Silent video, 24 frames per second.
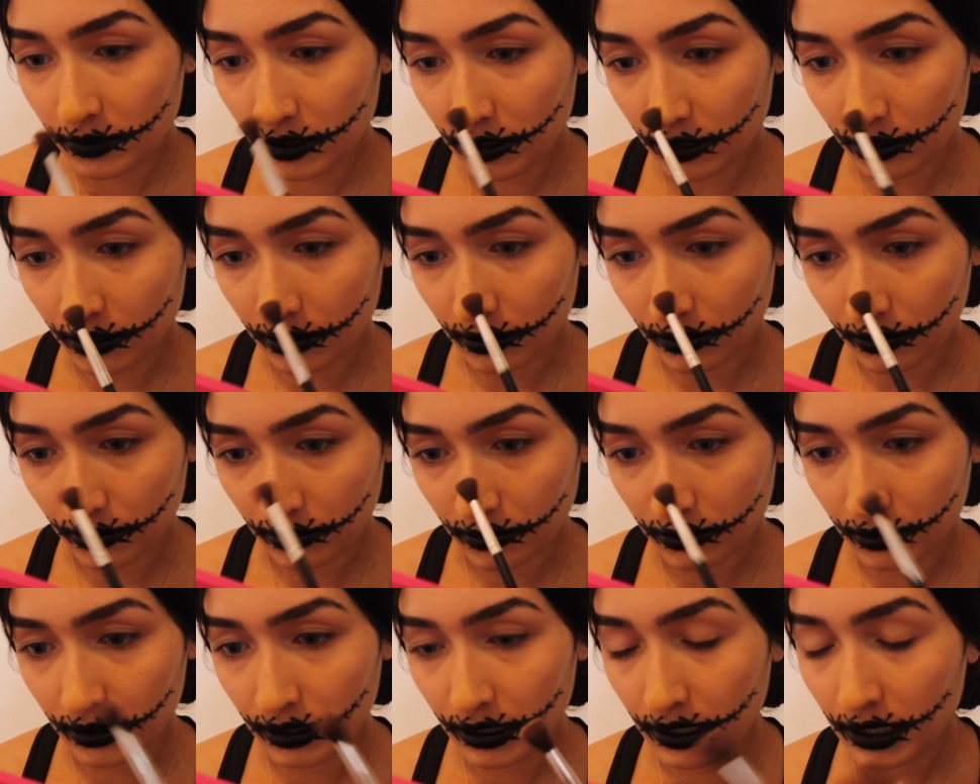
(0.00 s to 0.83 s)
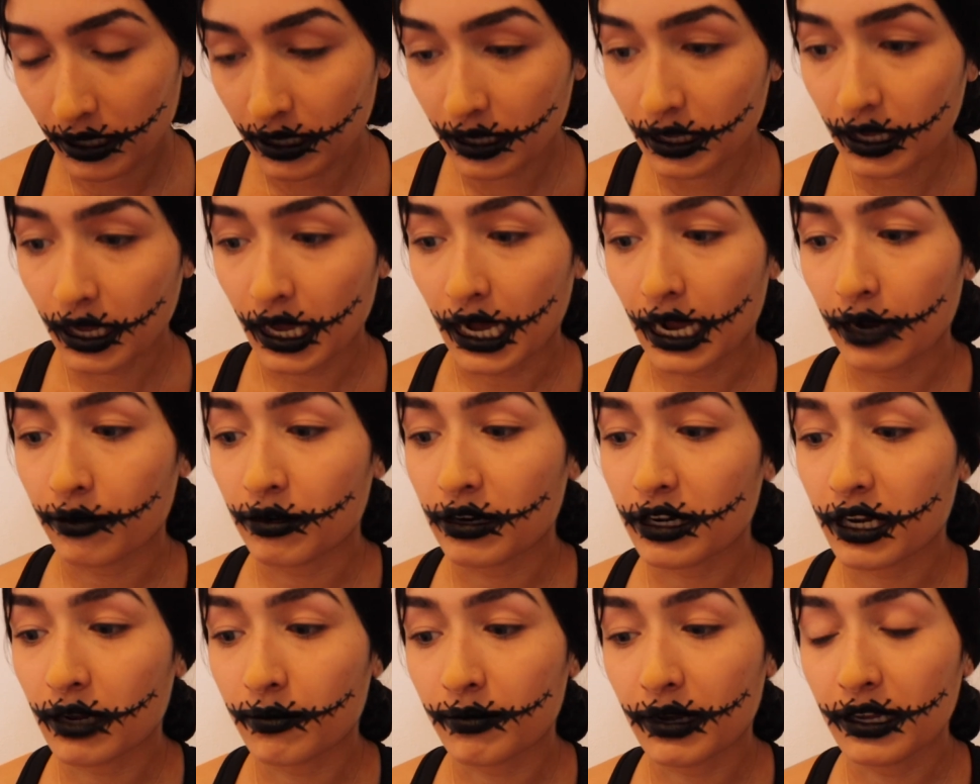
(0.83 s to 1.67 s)
So I
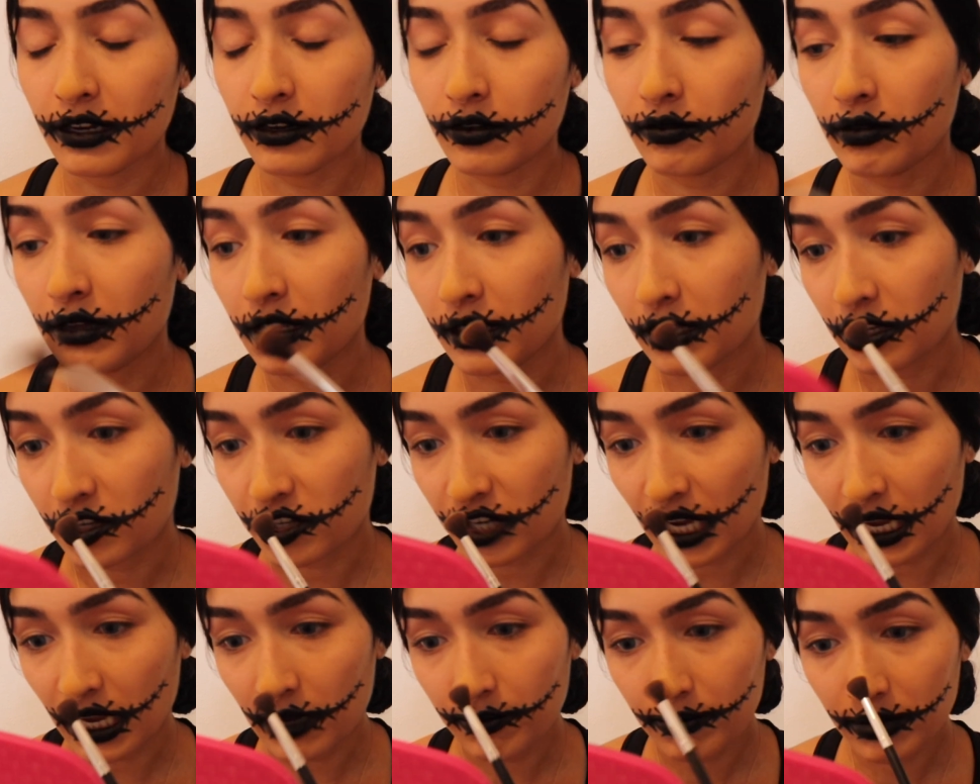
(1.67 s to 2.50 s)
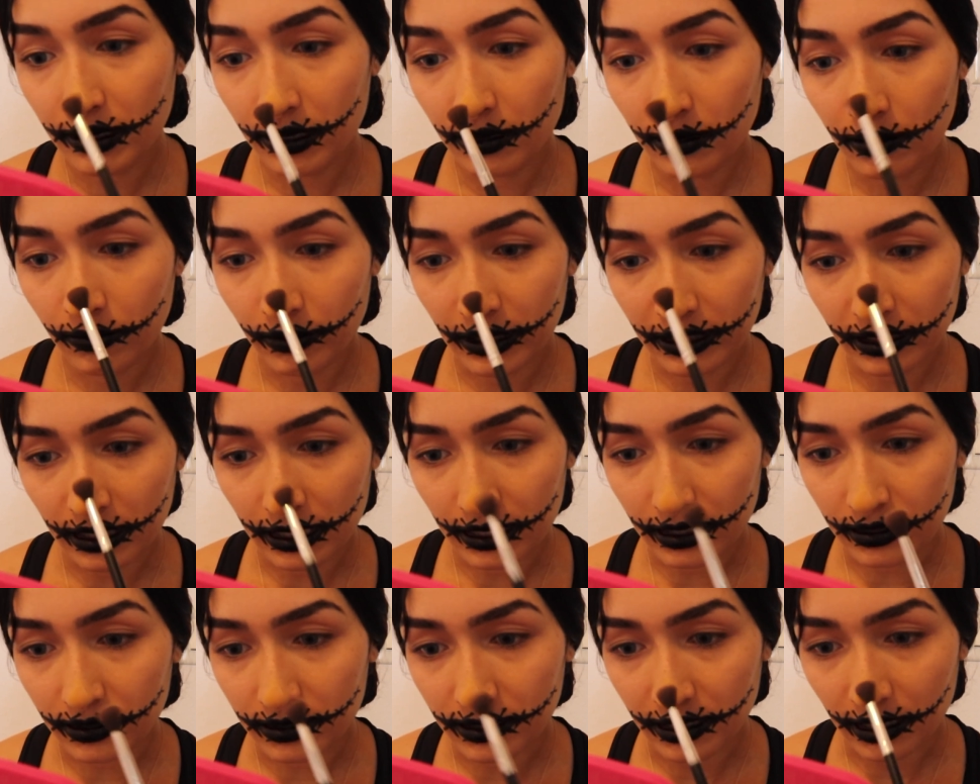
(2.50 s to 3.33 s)
recommend doing the shape with the
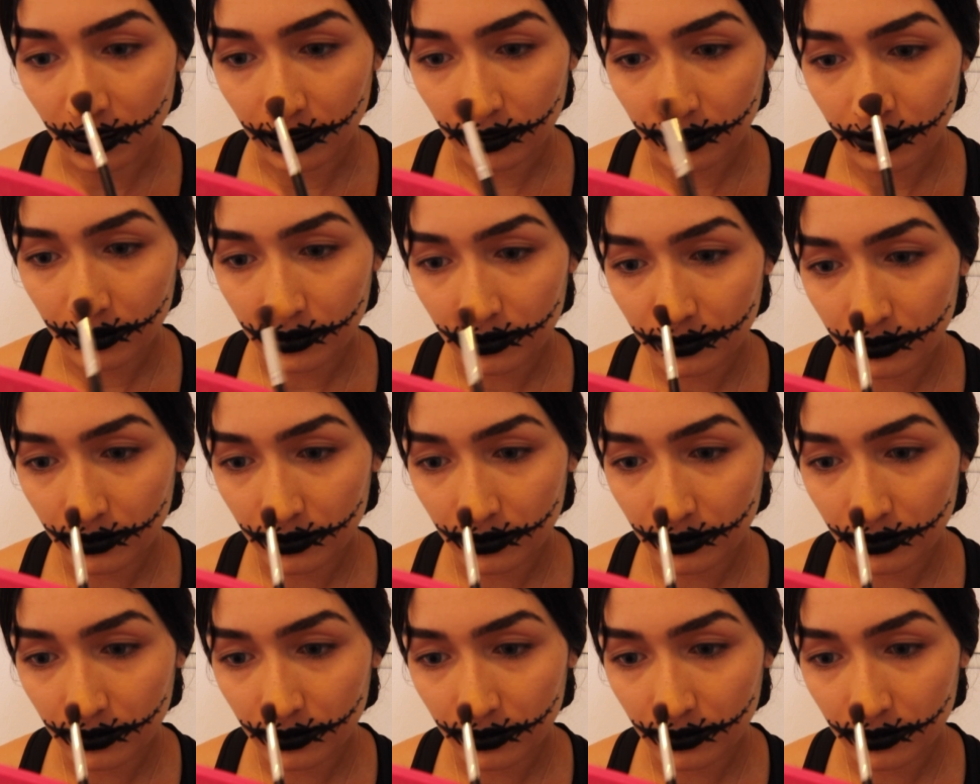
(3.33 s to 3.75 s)
concealer.